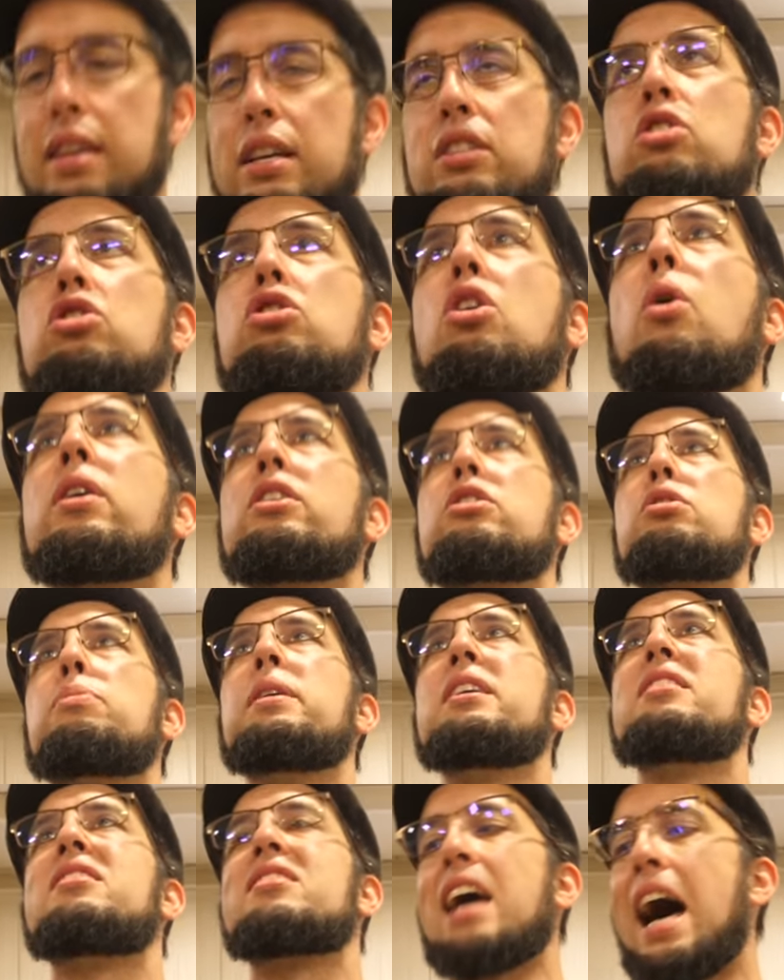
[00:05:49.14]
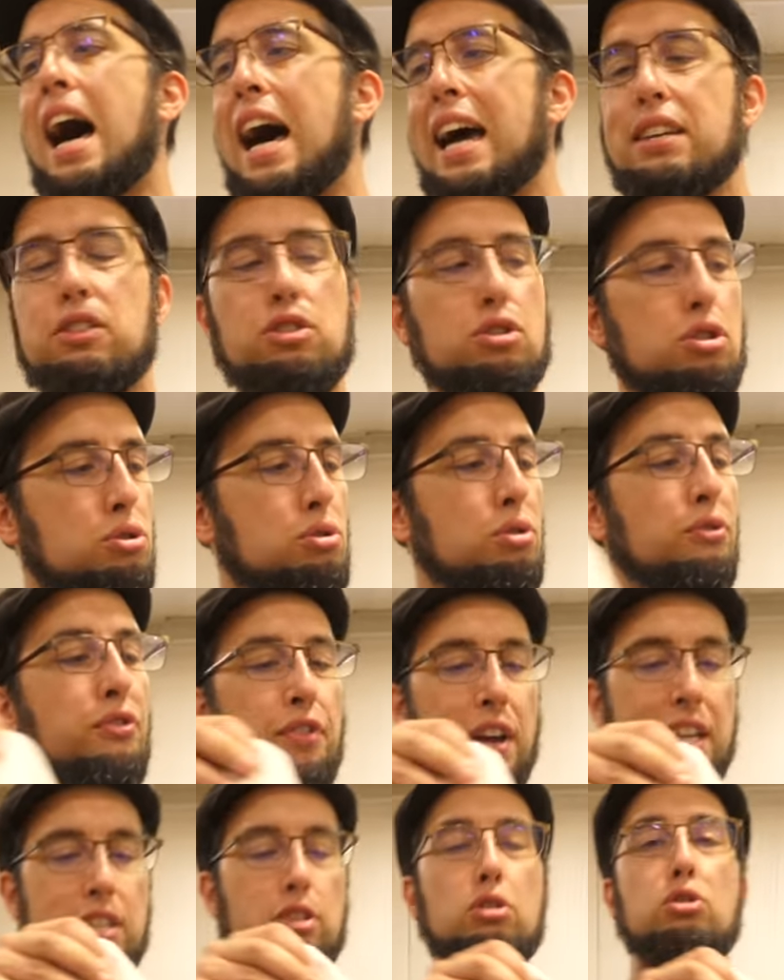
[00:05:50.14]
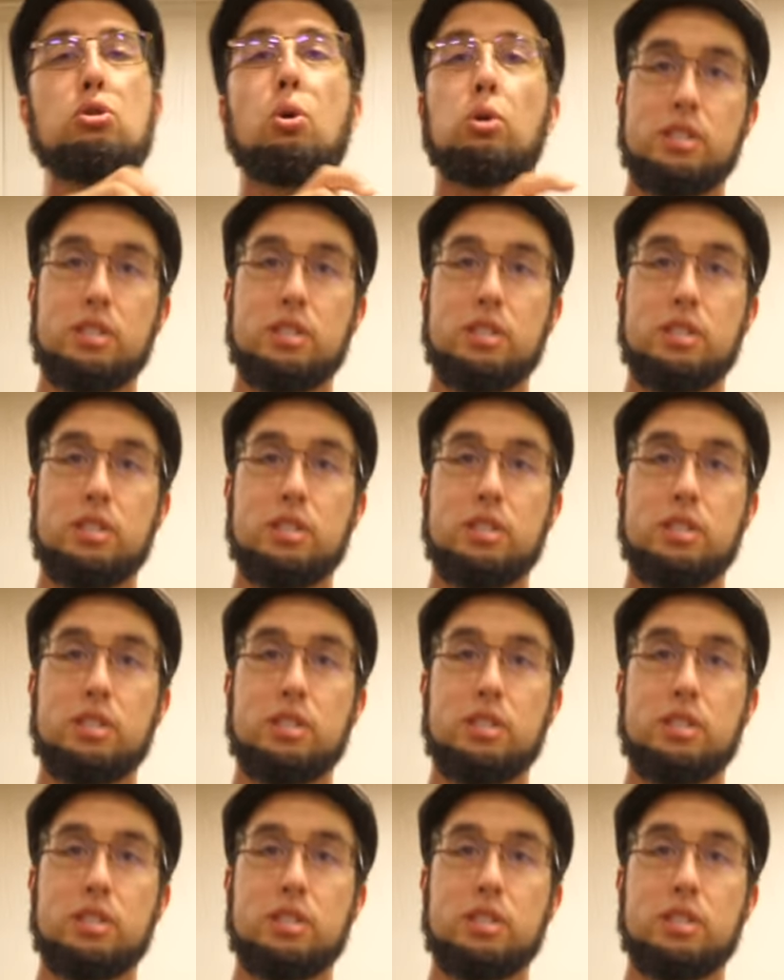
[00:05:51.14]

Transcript: This is going to be sized to fit your